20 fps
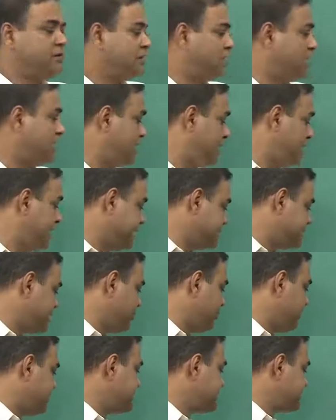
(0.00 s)
let us say
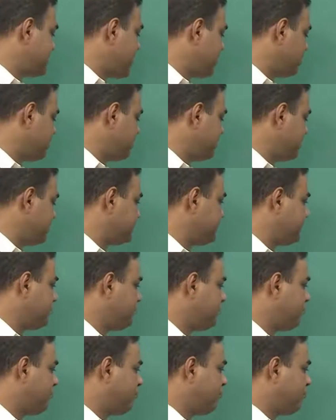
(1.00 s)
we start with
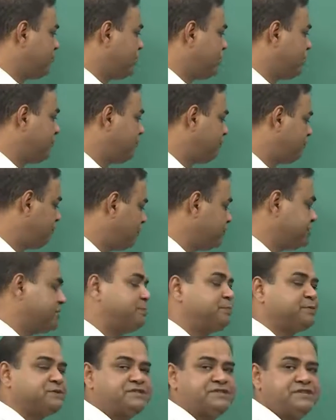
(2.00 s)

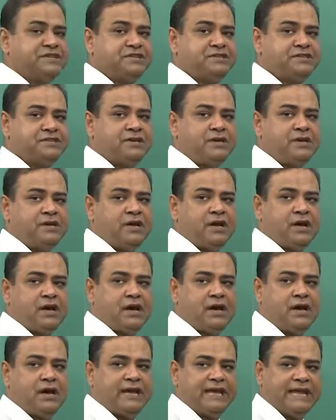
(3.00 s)
40%
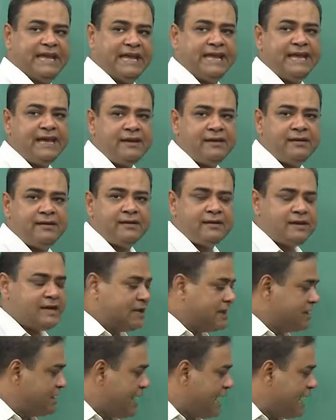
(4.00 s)
A
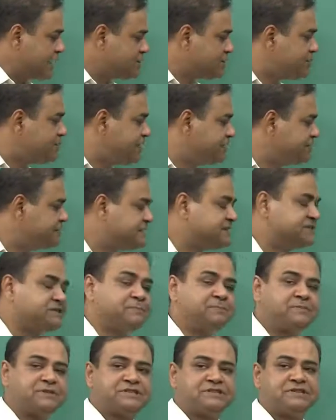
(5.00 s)
atom and
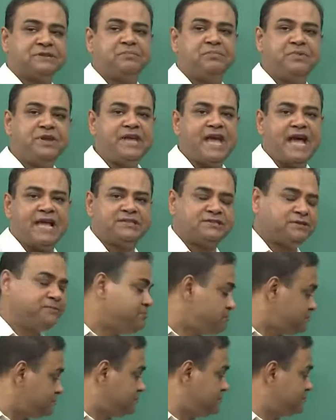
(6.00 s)
60% B
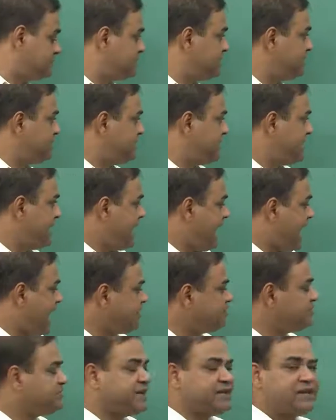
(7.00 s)
atom,
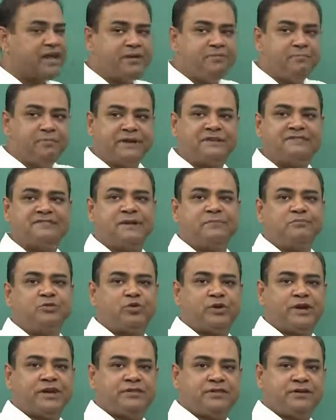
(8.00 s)
and then I mix them
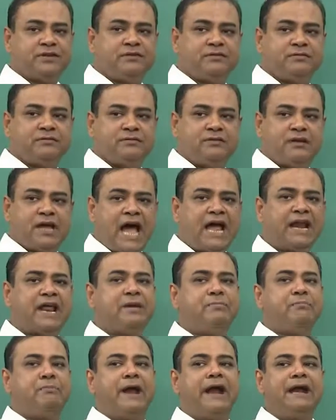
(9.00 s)
together and
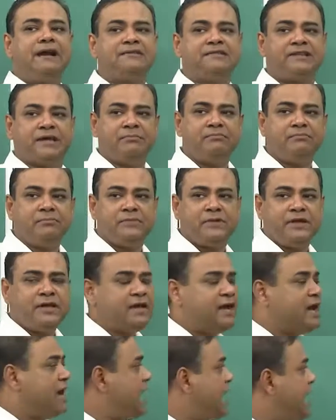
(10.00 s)
I melt them
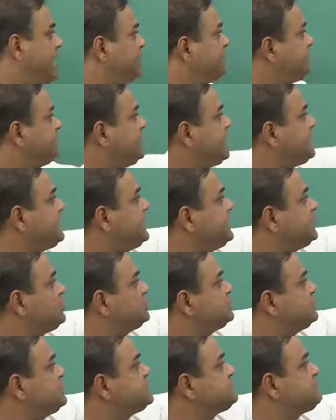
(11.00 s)
and take it
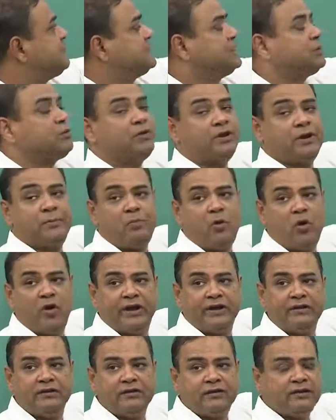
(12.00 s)
to this particular
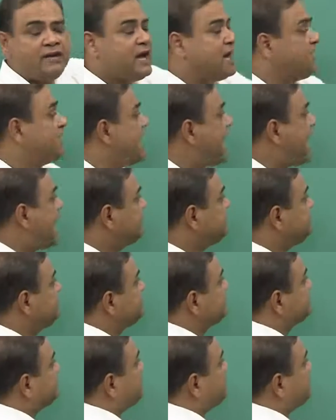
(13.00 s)
point, and at this